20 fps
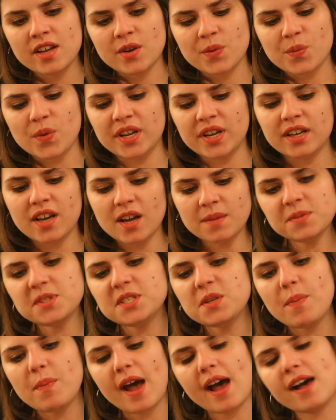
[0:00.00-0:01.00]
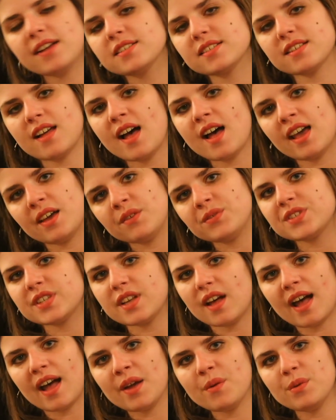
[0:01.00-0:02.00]
When it comes to past lives,
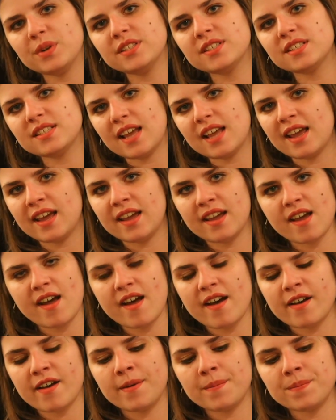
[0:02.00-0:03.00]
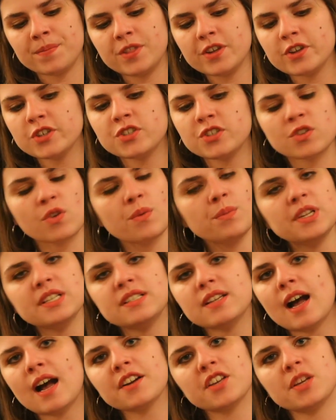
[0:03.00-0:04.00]
I would say there's so many
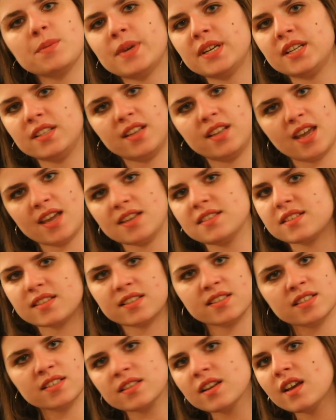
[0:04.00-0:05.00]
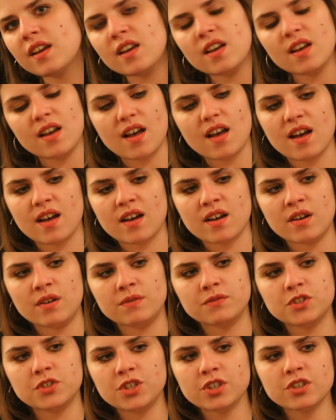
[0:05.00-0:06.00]
documented cases
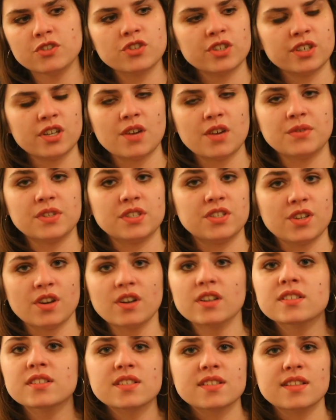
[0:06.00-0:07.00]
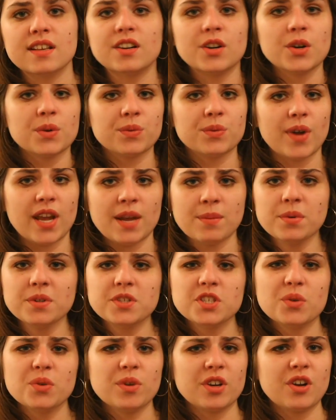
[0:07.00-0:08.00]
of children, of adults that are able
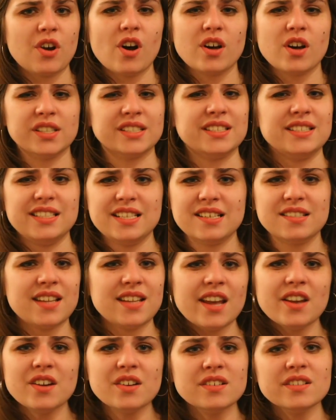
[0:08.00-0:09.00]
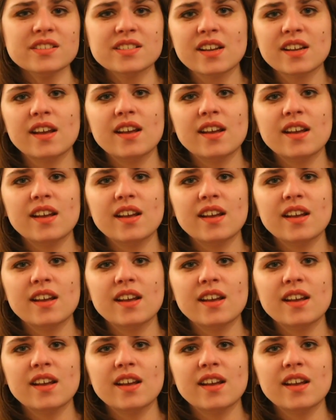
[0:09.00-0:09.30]
to recall details,